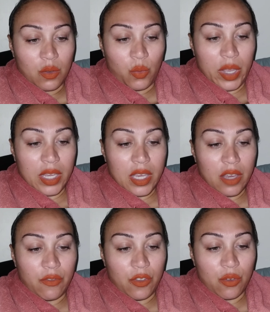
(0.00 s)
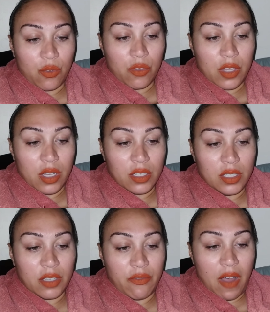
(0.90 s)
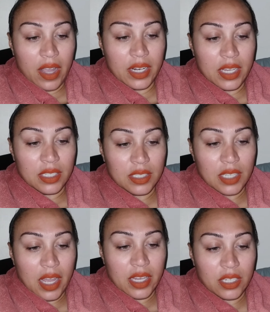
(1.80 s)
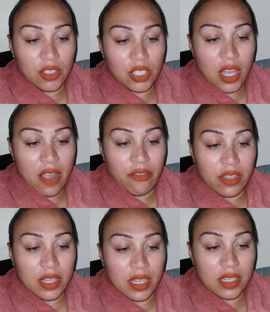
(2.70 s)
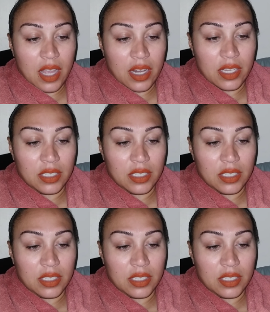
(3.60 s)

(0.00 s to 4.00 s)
We give you the divine insight into everything that